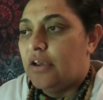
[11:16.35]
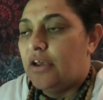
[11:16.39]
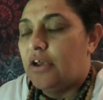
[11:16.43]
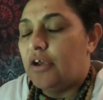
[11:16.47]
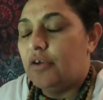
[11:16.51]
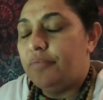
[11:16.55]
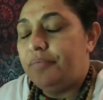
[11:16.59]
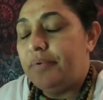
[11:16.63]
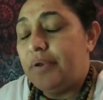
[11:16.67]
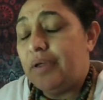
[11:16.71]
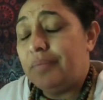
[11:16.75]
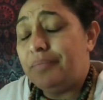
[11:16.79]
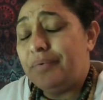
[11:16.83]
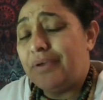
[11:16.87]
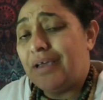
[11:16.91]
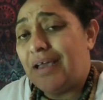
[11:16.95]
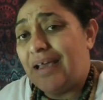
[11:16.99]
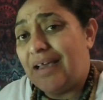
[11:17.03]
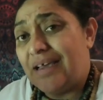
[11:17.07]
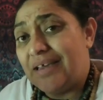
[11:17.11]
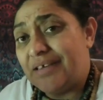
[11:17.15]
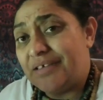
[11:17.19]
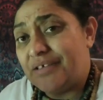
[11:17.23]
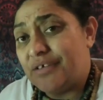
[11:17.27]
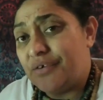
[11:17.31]
Open up your
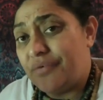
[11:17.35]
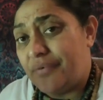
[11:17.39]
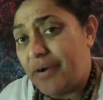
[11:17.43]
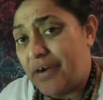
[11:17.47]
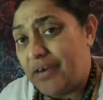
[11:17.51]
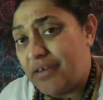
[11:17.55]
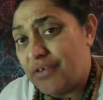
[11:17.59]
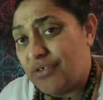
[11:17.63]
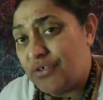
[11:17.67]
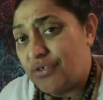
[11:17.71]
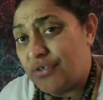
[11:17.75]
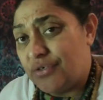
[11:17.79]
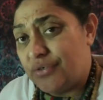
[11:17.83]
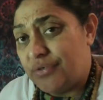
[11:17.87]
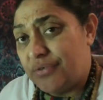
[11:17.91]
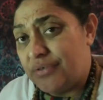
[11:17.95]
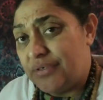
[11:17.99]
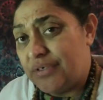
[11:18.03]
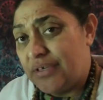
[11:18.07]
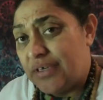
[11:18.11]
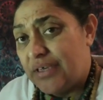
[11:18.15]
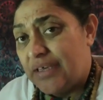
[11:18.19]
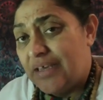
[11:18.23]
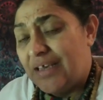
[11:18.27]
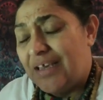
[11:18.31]
heart to
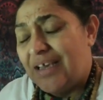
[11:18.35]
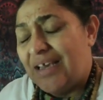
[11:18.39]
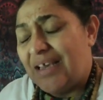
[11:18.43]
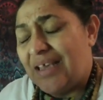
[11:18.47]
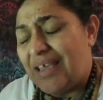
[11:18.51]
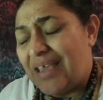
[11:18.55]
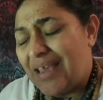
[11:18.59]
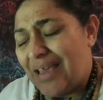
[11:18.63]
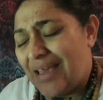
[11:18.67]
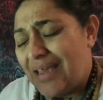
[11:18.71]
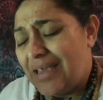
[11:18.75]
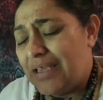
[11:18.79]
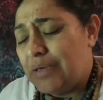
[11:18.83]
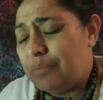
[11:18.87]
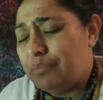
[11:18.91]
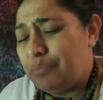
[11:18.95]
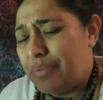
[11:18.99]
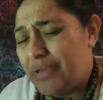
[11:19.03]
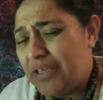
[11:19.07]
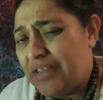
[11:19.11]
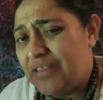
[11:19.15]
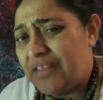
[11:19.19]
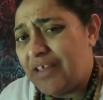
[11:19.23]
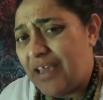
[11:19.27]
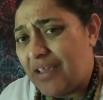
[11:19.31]
gratitude. Again,
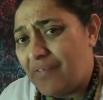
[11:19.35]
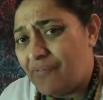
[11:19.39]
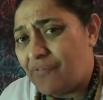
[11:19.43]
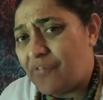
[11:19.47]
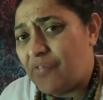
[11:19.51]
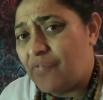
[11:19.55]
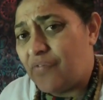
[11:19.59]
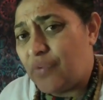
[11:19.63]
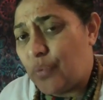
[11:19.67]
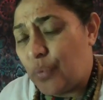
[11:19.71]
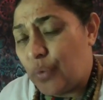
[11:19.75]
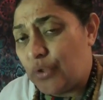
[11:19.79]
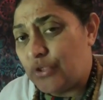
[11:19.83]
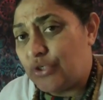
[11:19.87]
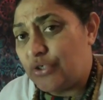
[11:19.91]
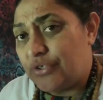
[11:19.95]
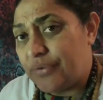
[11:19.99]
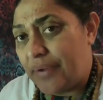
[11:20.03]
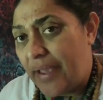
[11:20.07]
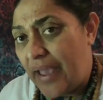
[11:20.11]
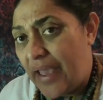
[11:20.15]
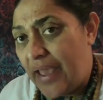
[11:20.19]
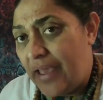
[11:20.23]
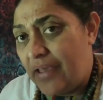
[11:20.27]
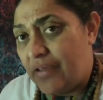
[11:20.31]
be thankful for what
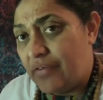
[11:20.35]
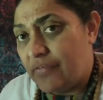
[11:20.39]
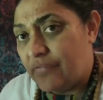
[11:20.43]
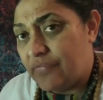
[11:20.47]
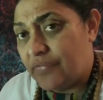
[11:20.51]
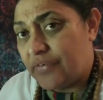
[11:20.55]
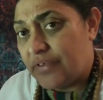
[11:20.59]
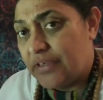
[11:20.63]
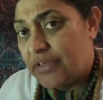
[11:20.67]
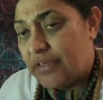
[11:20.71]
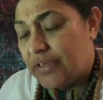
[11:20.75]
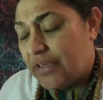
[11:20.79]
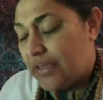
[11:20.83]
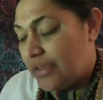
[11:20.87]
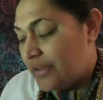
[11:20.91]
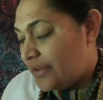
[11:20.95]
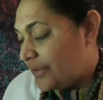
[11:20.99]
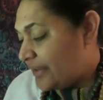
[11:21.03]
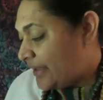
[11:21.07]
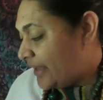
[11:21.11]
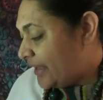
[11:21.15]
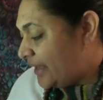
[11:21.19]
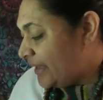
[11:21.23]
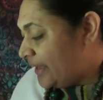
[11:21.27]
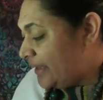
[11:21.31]
you have.
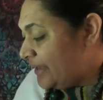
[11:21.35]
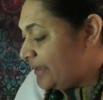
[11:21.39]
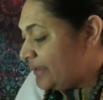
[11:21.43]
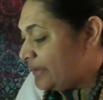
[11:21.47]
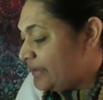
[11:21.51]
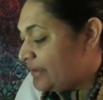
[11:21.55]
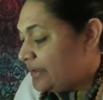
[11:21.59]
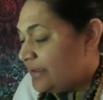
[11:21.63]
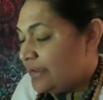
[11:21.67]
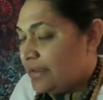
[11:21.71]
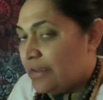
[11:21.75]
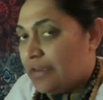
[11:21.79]
Okay?